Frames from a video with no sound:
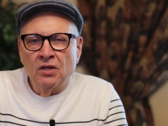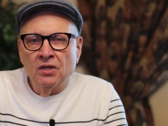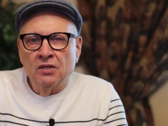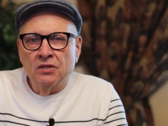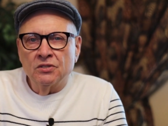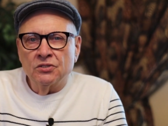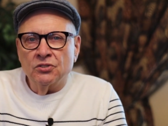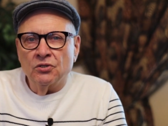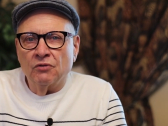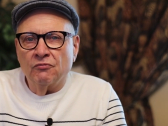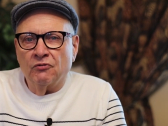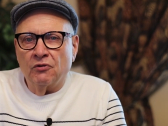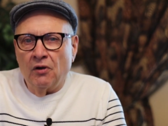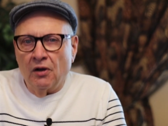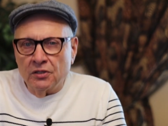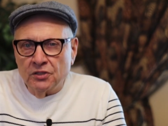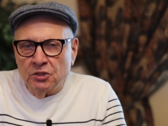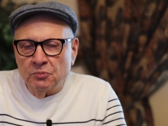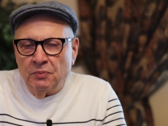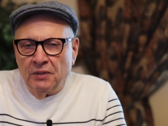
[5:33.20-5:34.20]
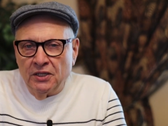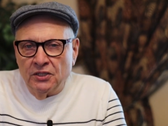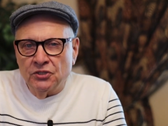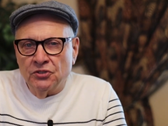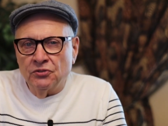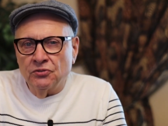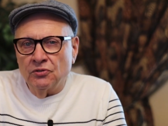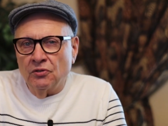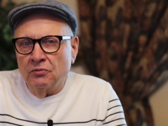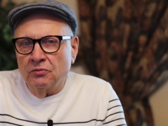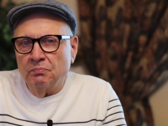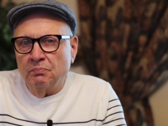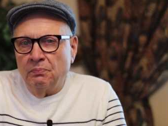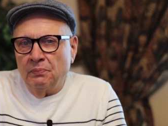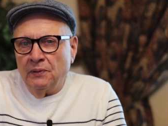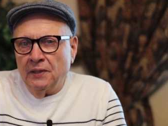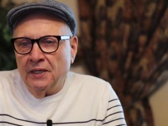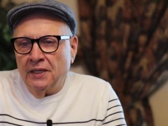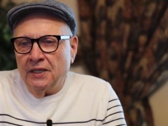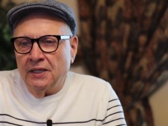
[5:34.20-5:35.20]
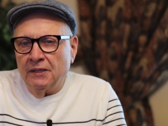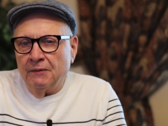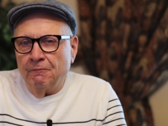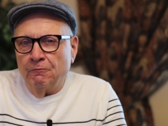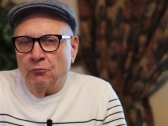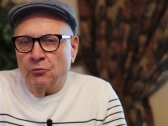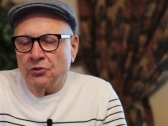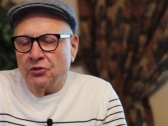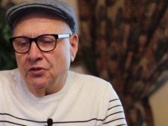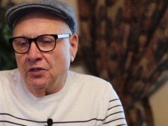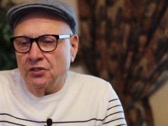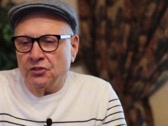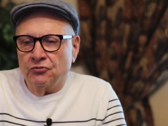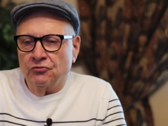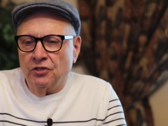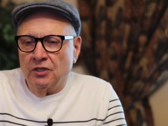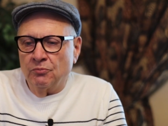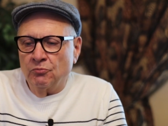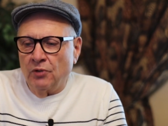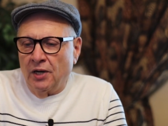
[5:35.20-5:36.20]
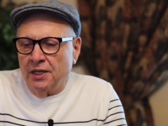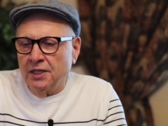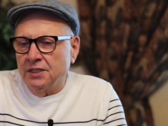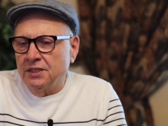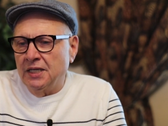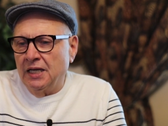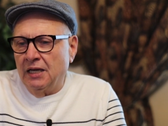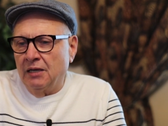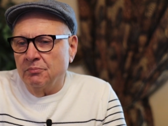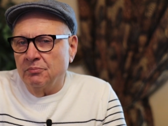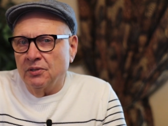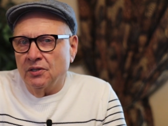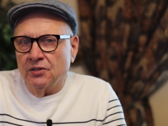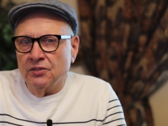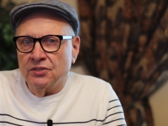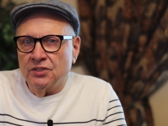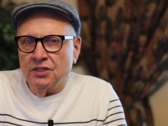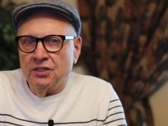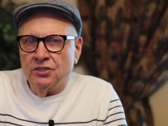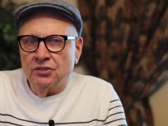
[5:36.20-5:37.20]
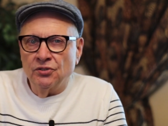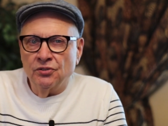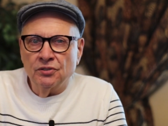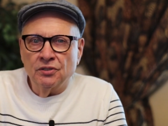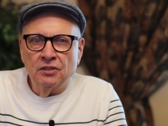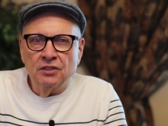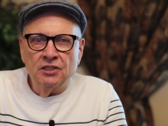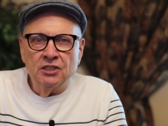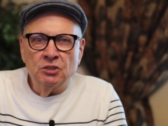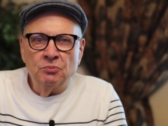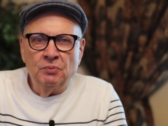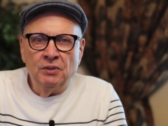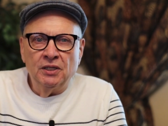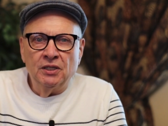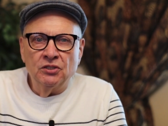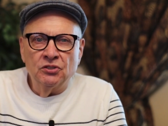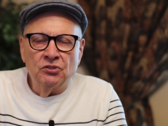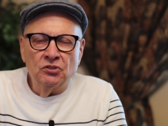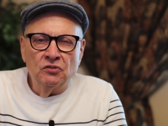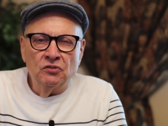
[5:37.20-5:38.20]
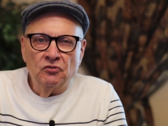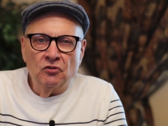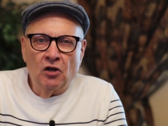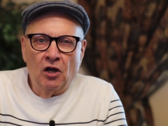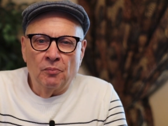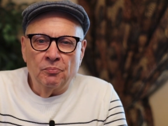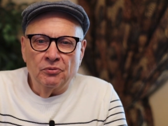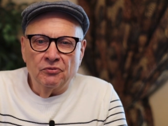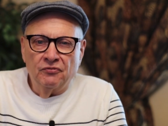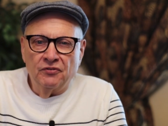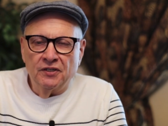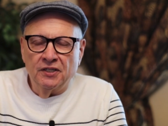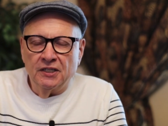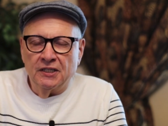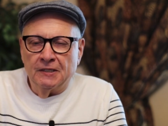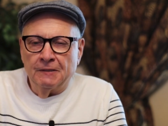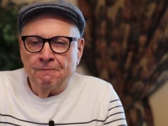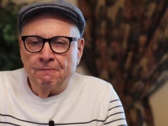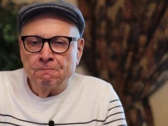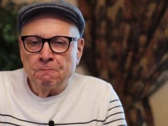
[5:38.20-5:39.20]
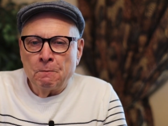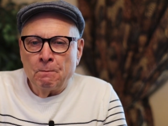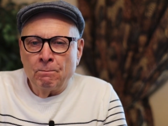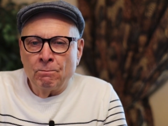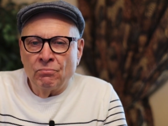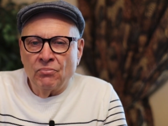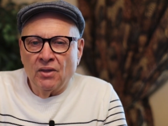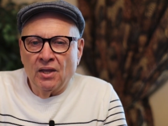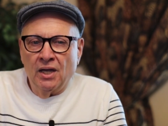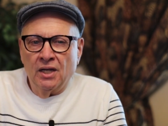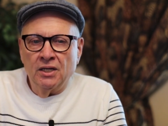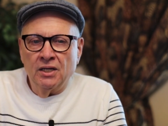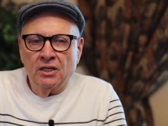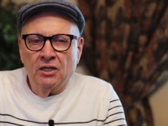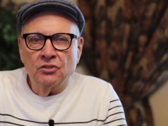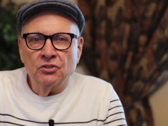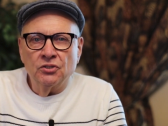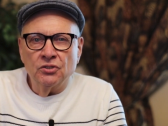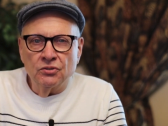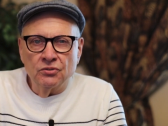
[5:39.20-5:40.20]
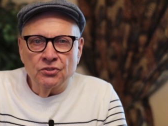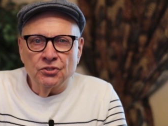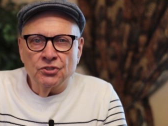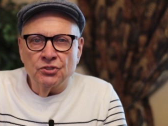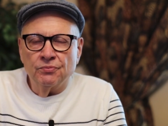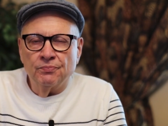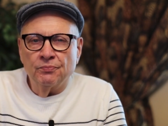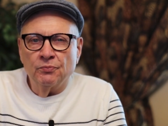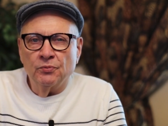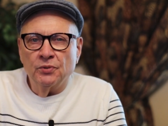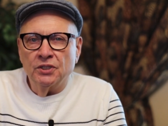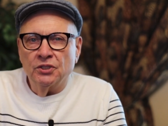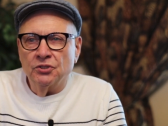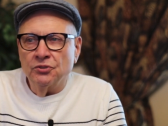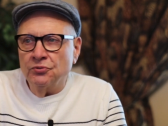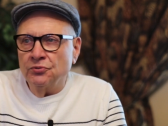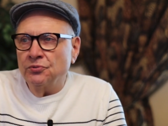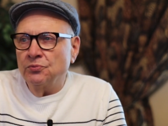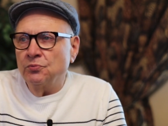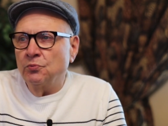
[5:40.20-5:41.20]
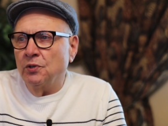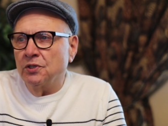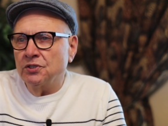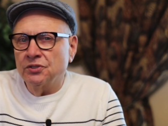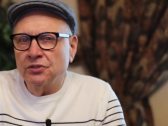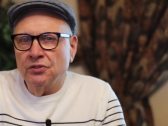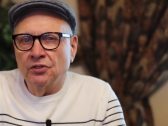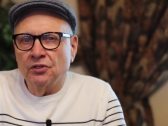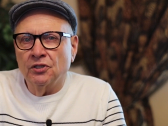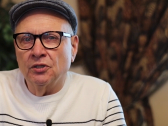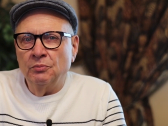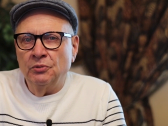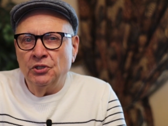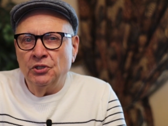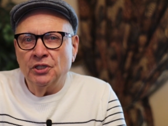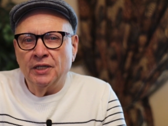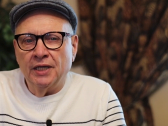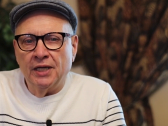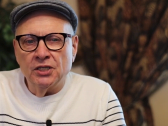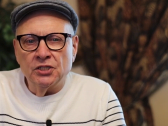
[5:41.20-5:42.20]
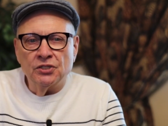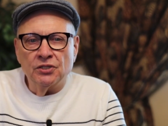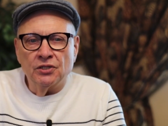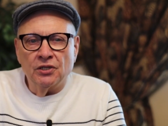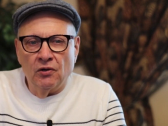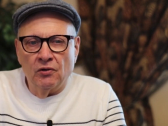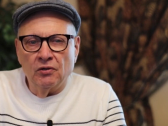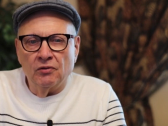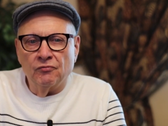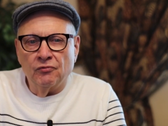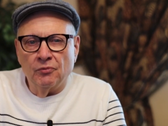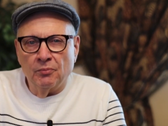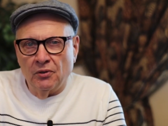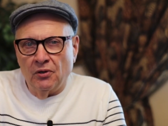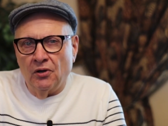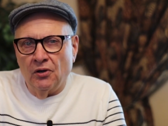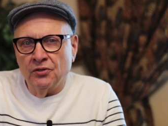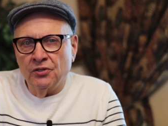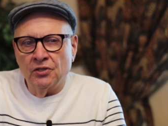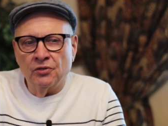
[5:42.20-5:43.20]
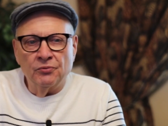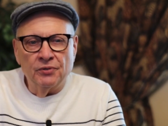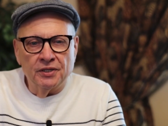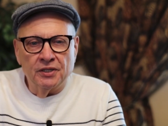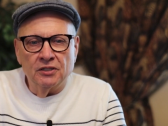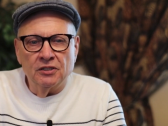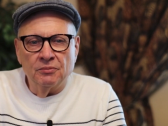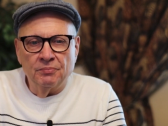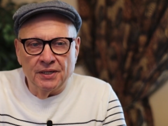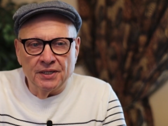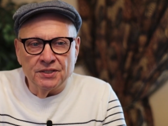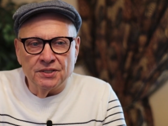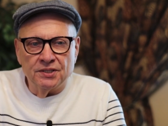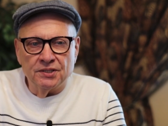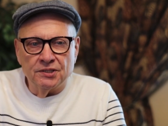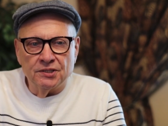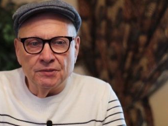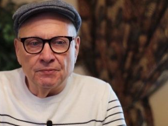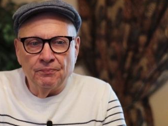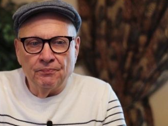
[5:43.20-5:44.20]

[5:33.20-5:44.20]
So if God speaks to you, don't play with that dream. Write it down, because He's certainly speaking to you if you are prophetic, and He could use you. We do want the communication going from God on a regular basis.